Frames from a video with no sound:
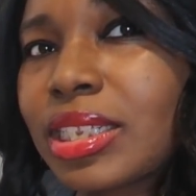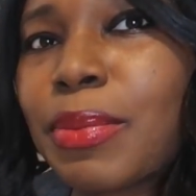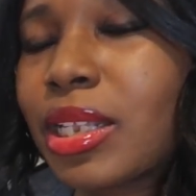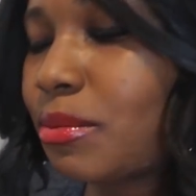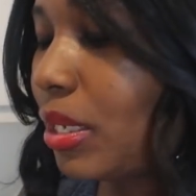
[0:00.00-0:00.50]
that's
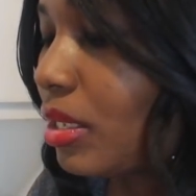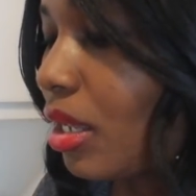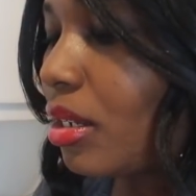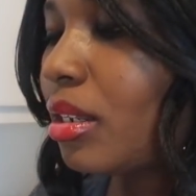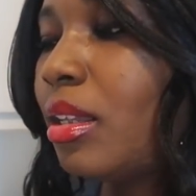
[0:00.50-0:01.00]
about to be
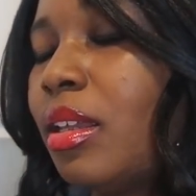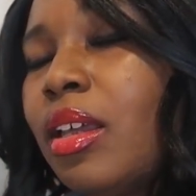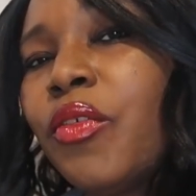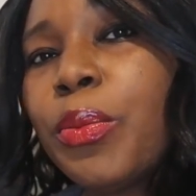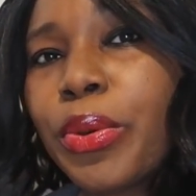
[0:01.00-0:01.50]
done.
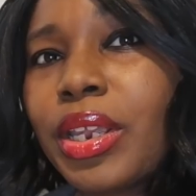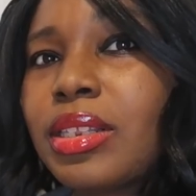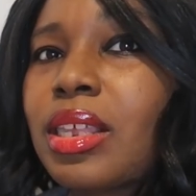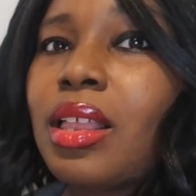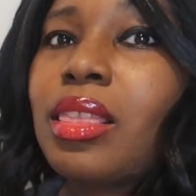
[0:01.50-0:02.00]

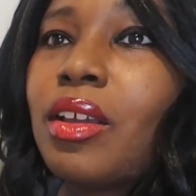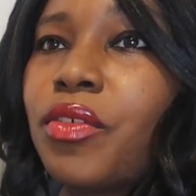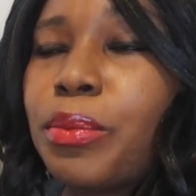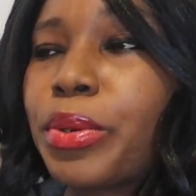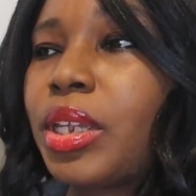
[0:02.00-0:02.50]
Febreze,
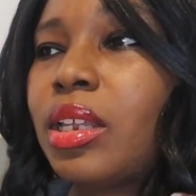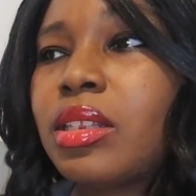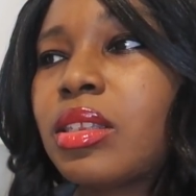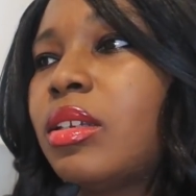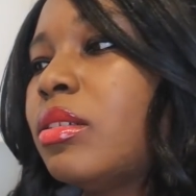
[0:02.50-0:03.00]
love
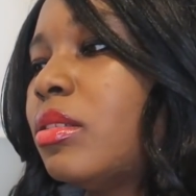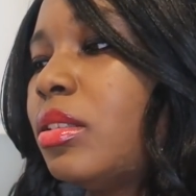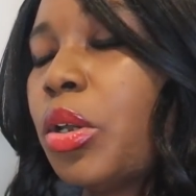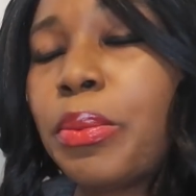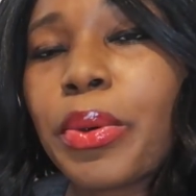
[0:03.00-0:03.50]
Febreze,
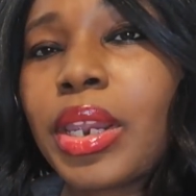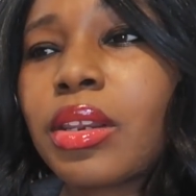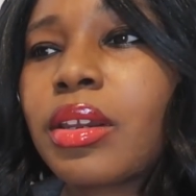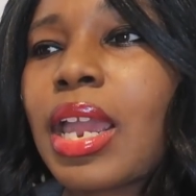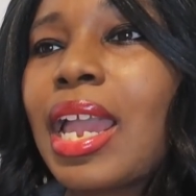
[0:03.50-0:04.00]
no
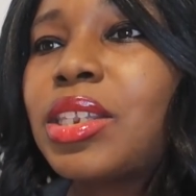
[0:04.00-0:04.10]
brainer.